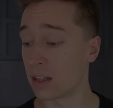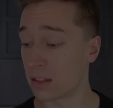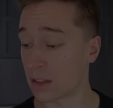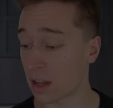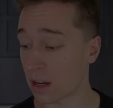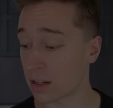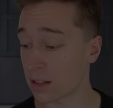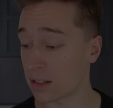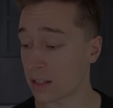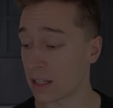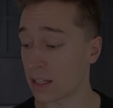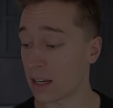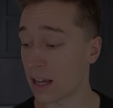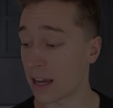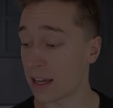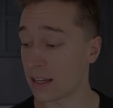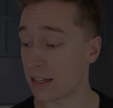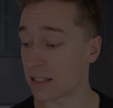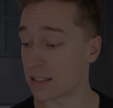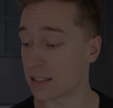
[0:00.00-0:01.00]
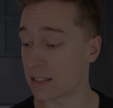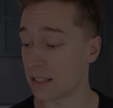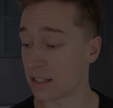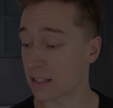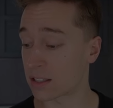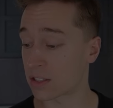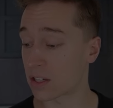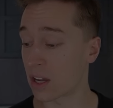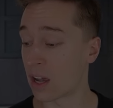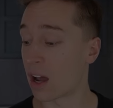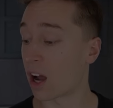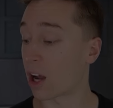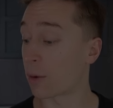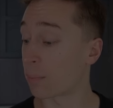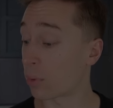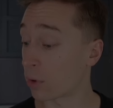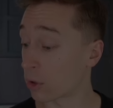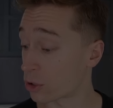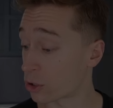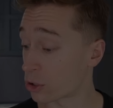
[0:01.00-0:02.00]
In 1986, I
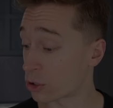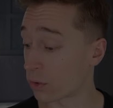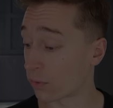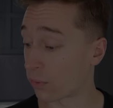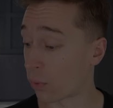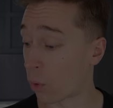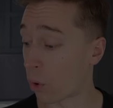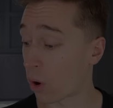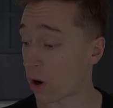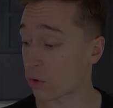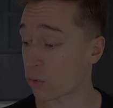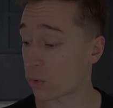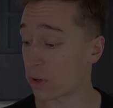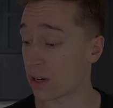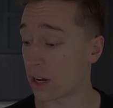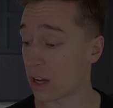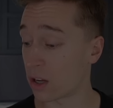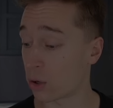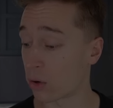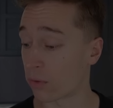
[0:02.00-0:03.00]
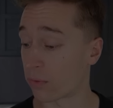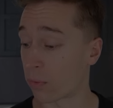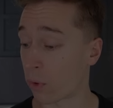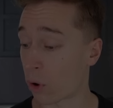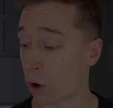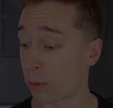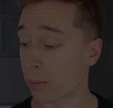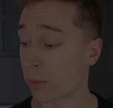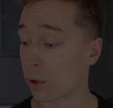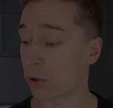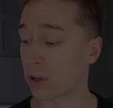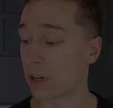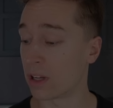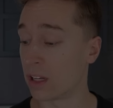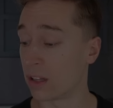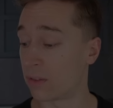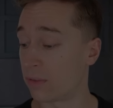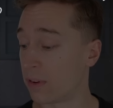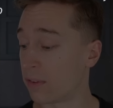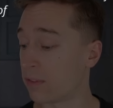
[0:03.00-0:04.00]
purchased a 400-acre farm
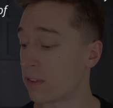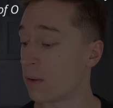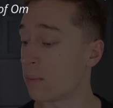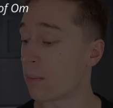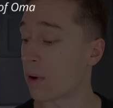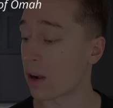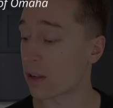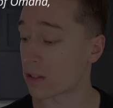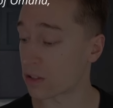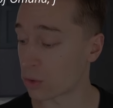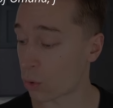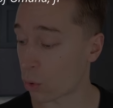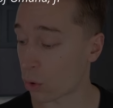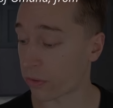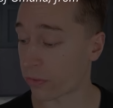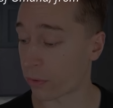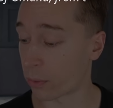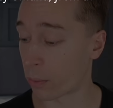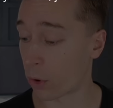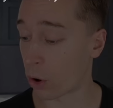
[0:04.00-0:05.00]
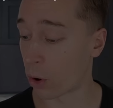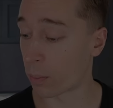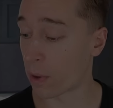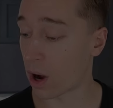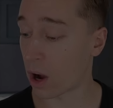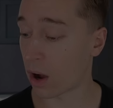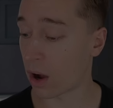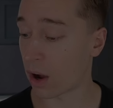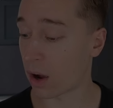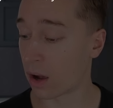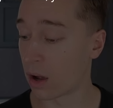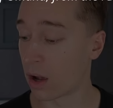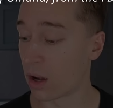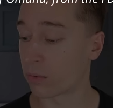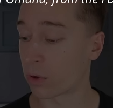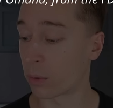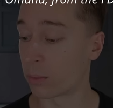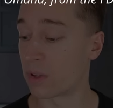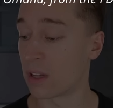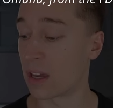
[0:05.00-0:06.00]
located 50 miles north from Omaha
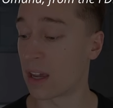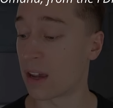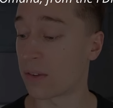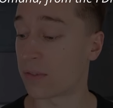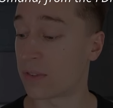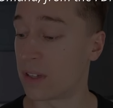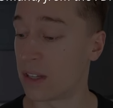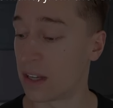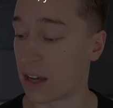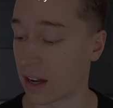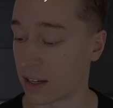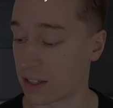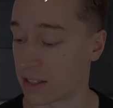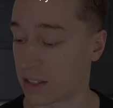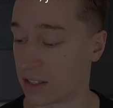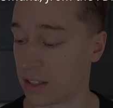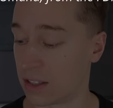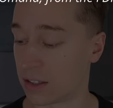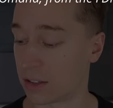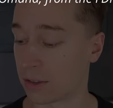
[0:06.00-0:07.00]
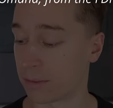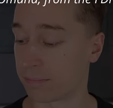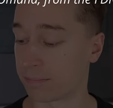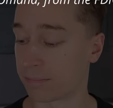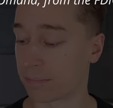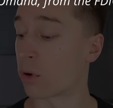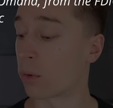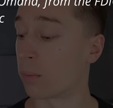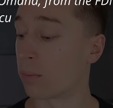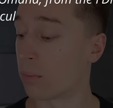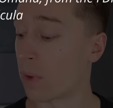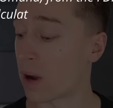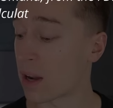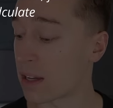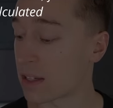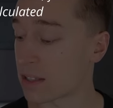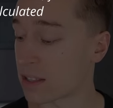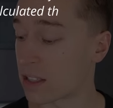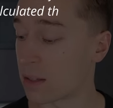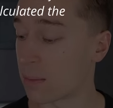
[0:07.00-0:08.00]
from the FDIC. From
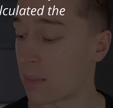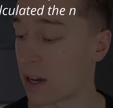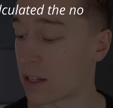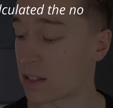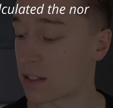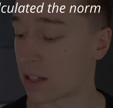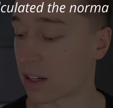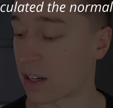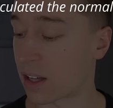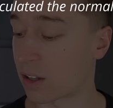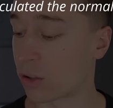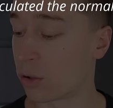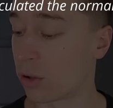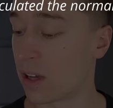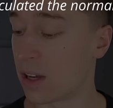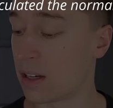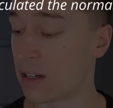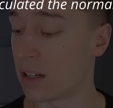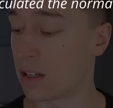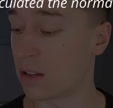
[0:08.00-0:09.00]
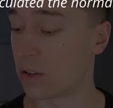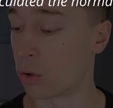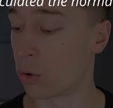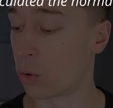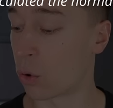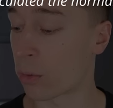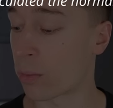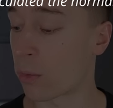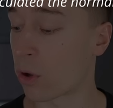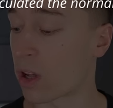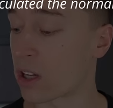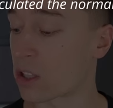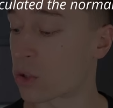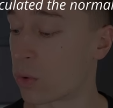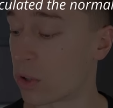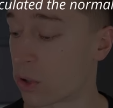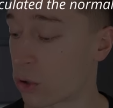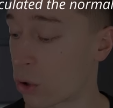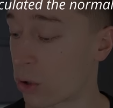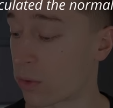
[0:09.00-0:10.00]
my estimates, I calculated the
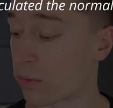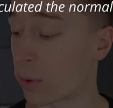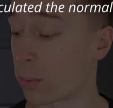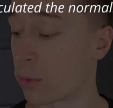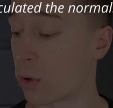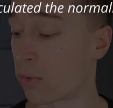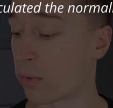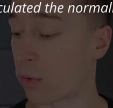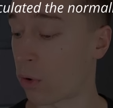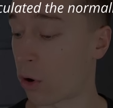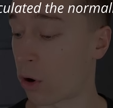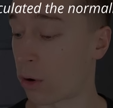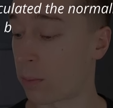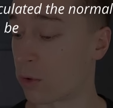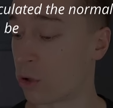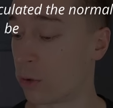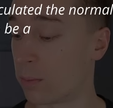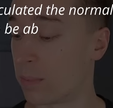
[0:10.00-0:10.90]
normalized return from the farm